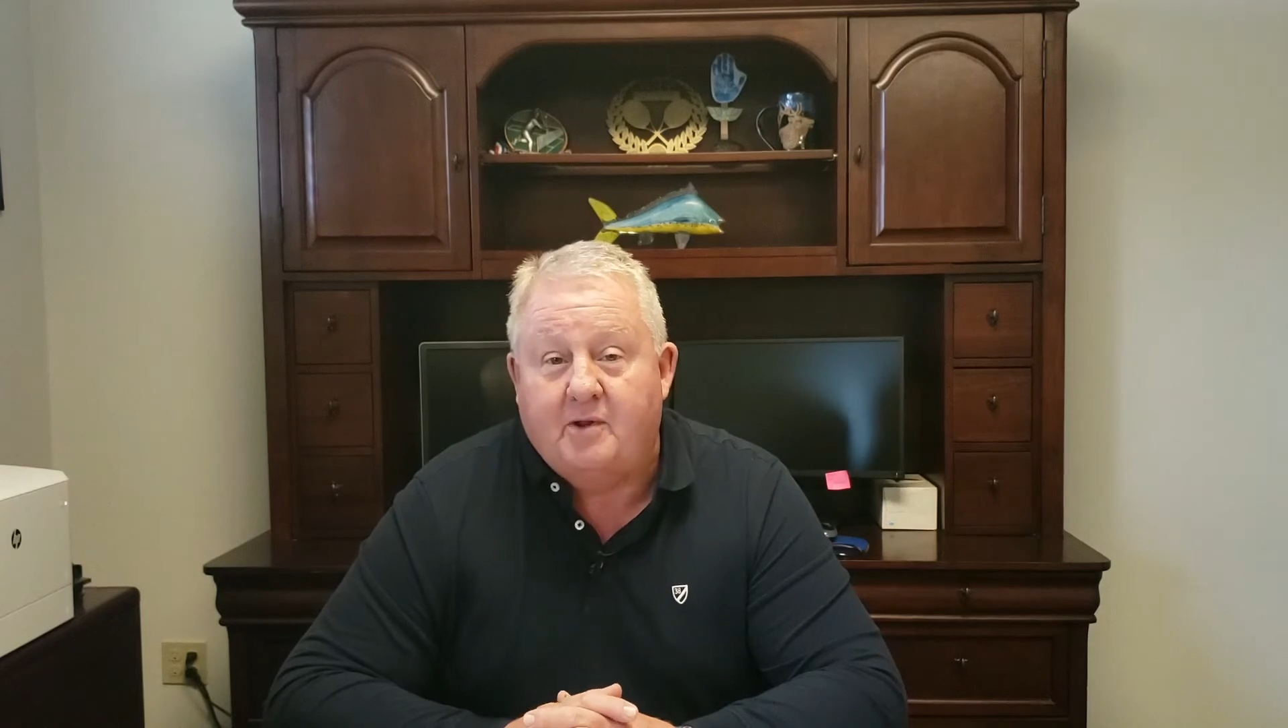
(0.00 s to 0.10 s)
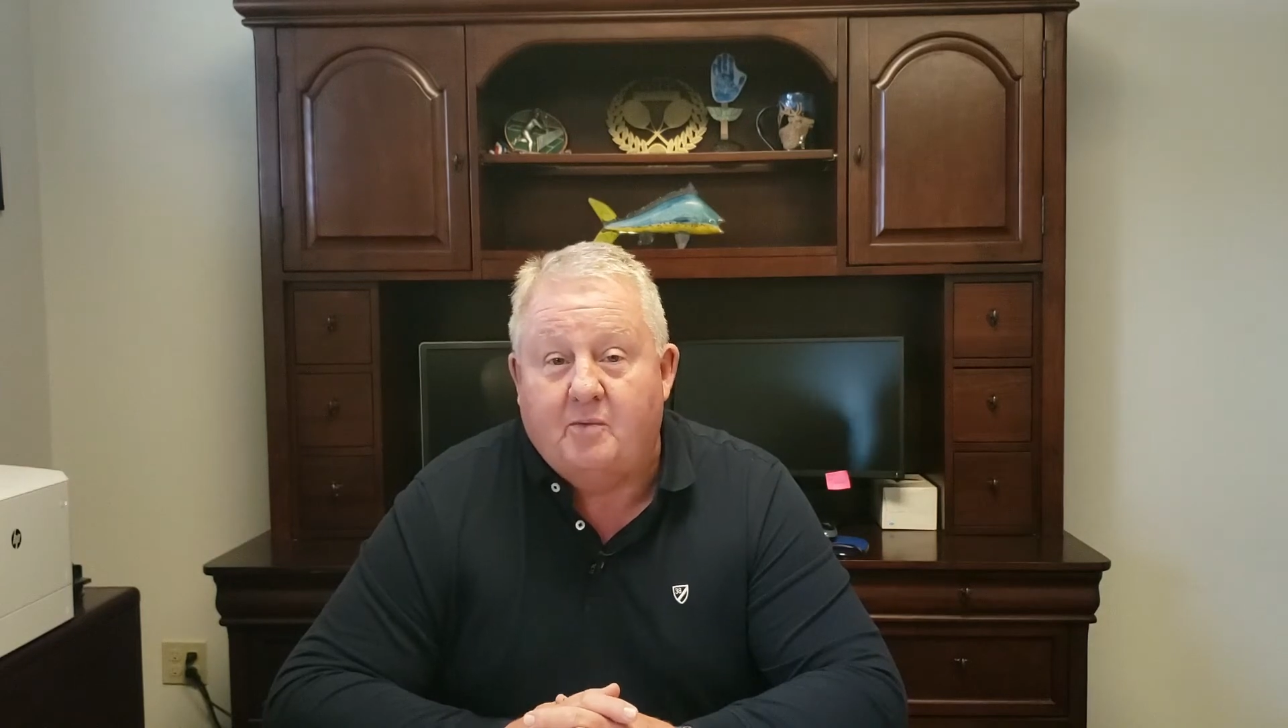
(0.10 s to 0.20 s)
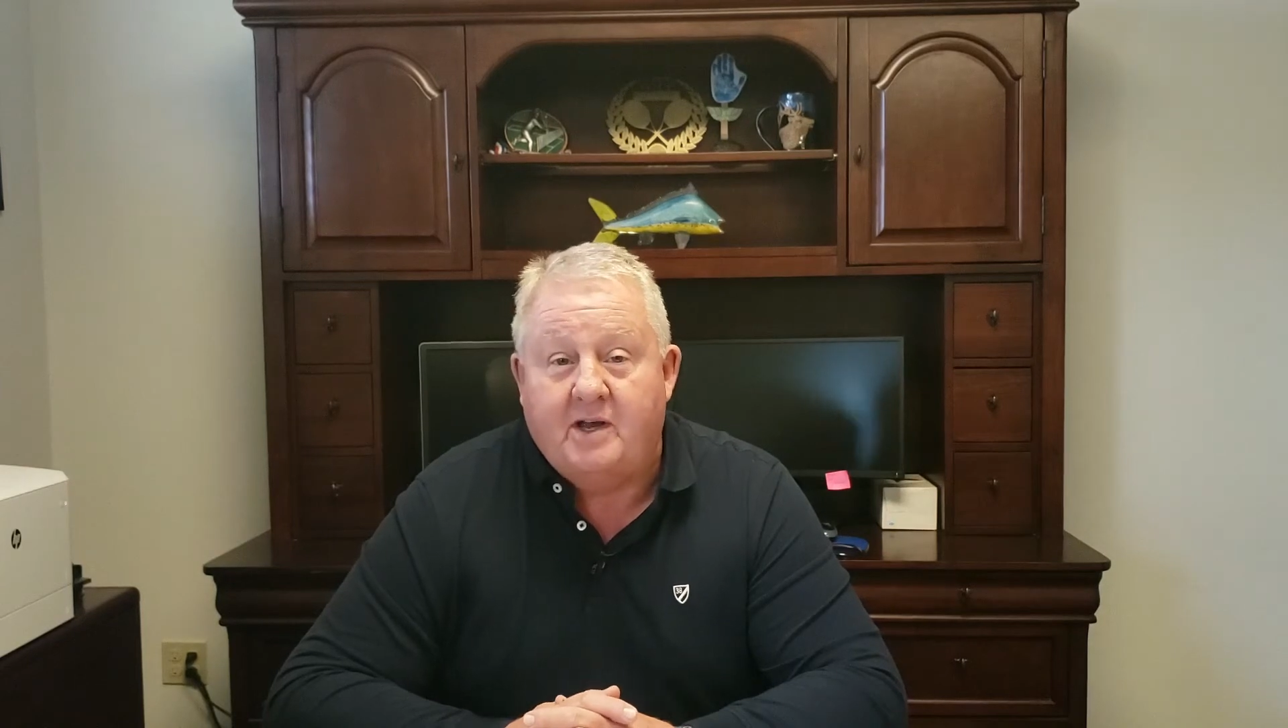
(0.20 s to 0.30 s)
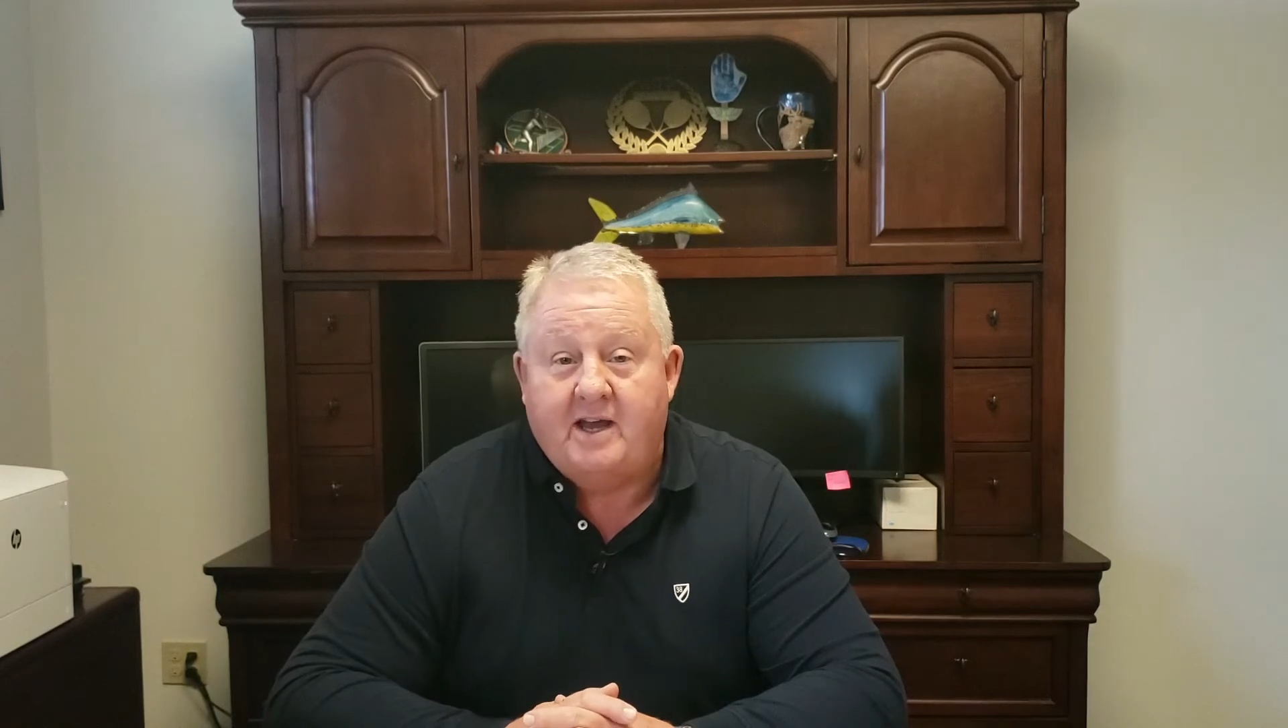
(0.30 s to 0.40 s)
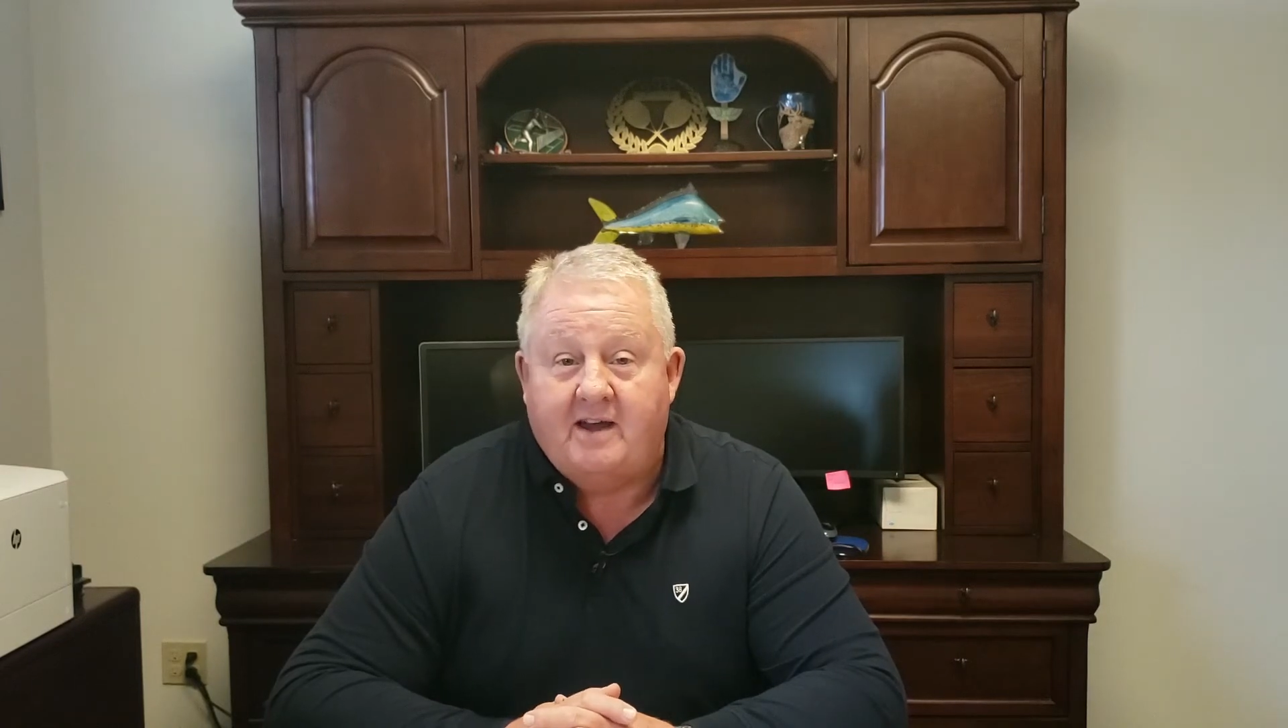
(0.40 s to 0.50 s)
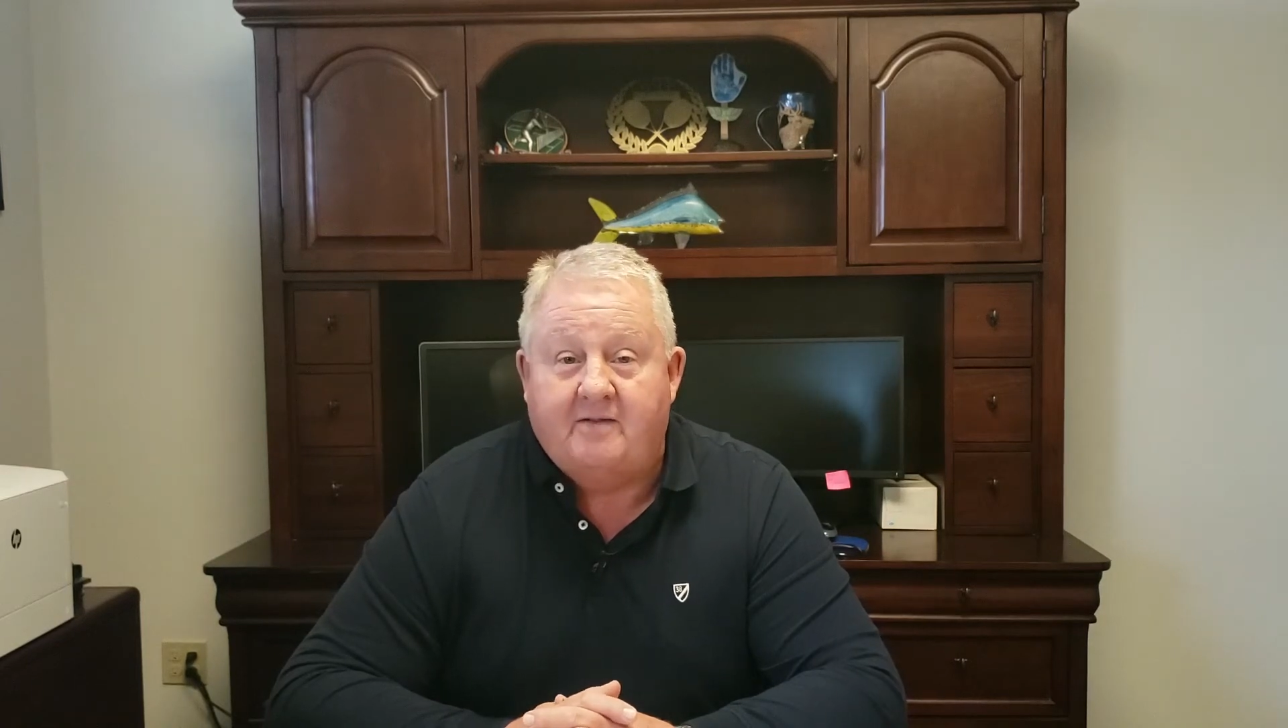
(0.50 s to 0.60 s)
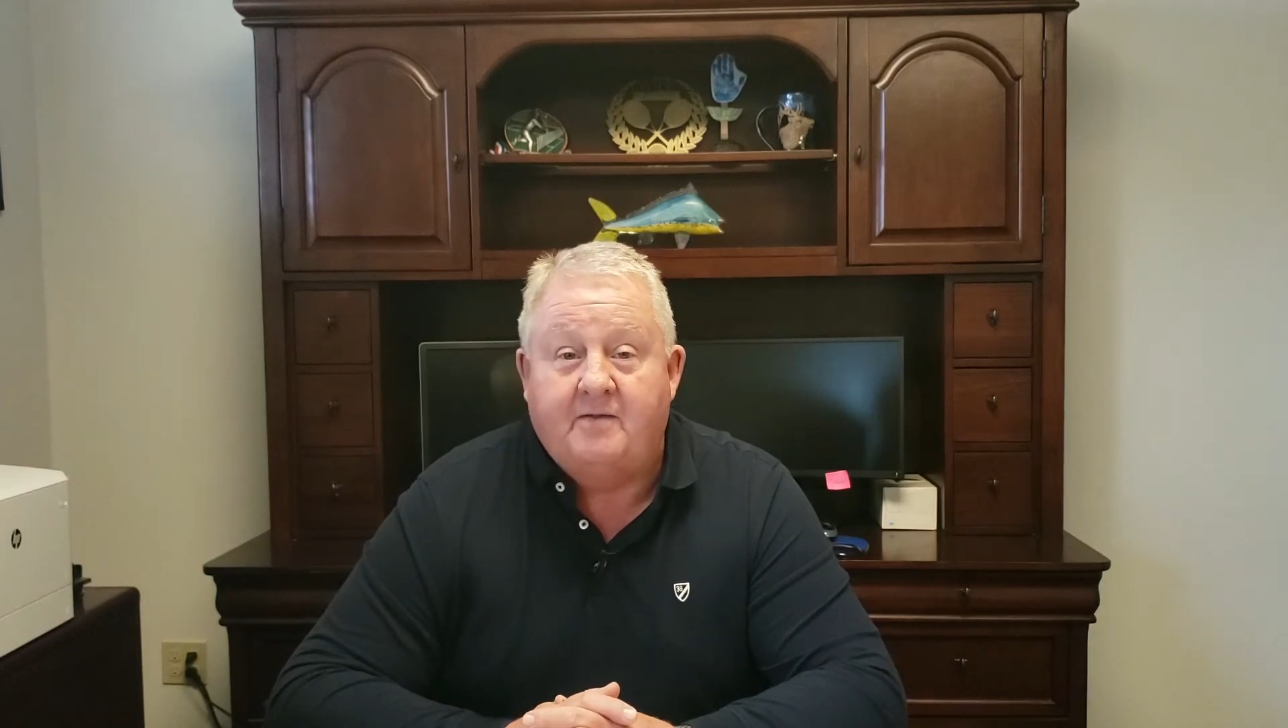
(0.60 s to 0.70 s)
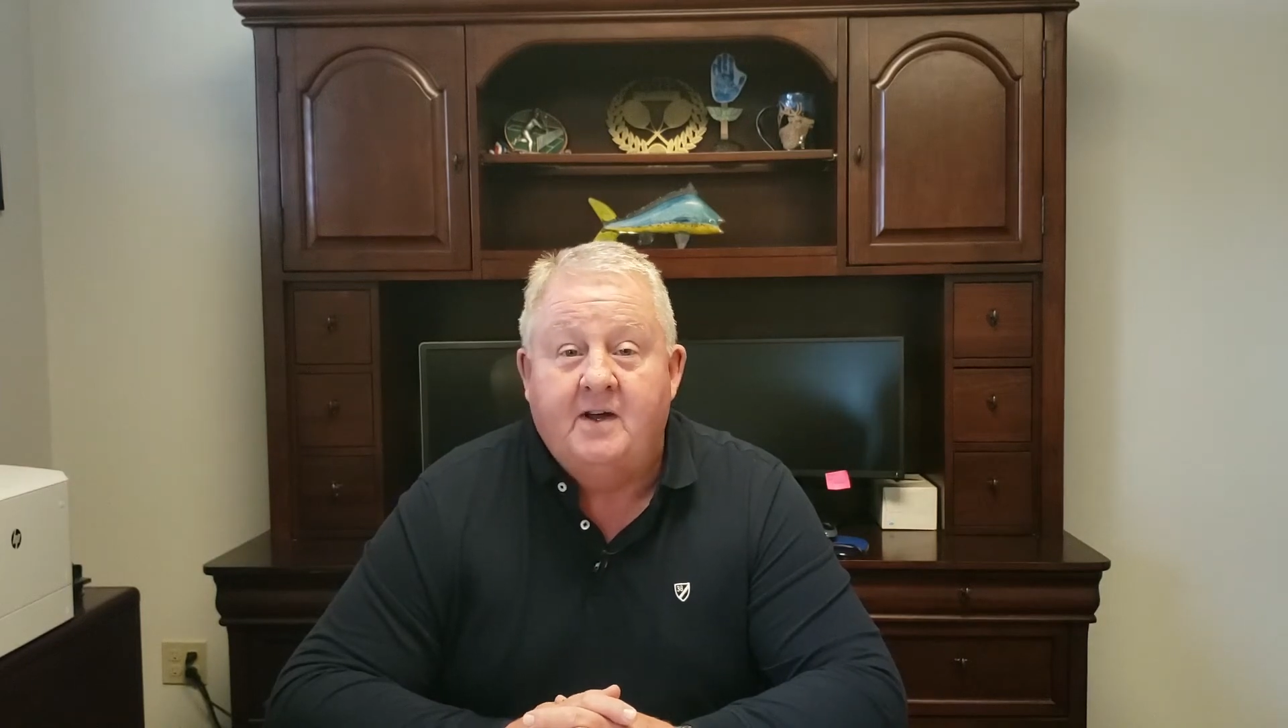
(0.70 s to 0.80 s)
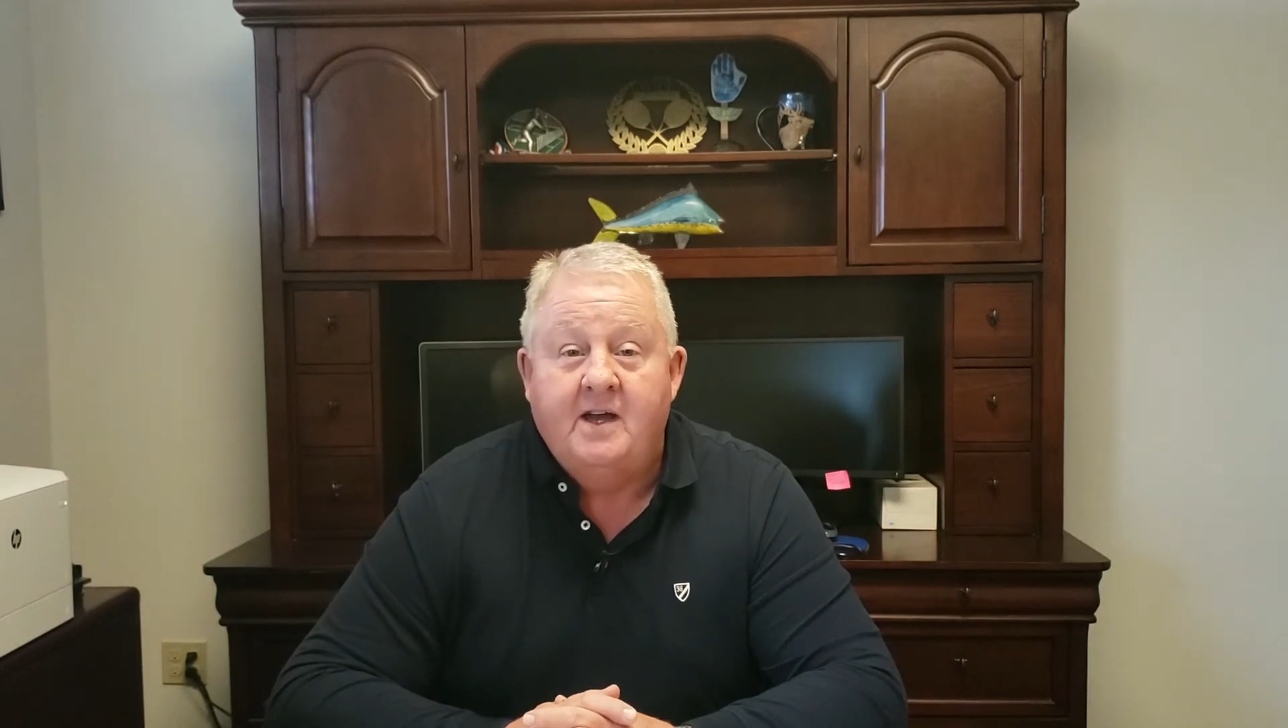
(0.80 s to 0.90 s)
that we have